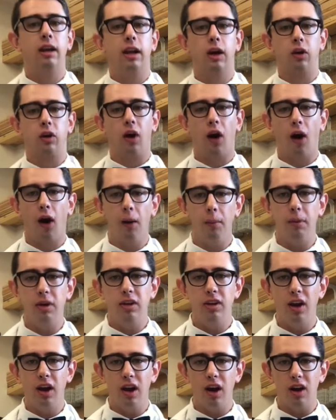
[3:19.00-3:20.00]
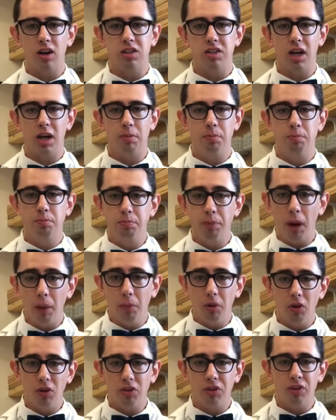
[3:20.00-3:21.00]
Now, carbon dioxide
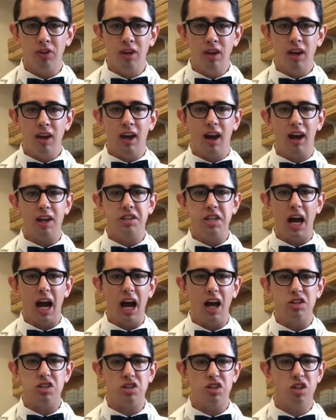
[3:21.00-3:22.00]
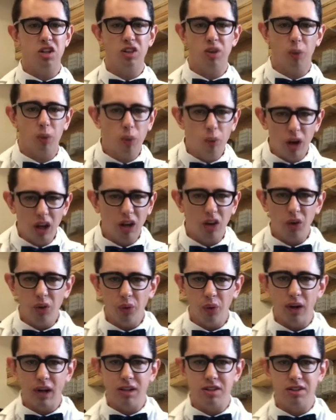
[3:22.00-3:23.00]
bubbles attach to the
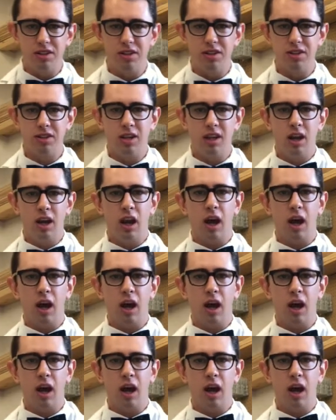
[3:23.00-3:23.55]
wrinkled raisins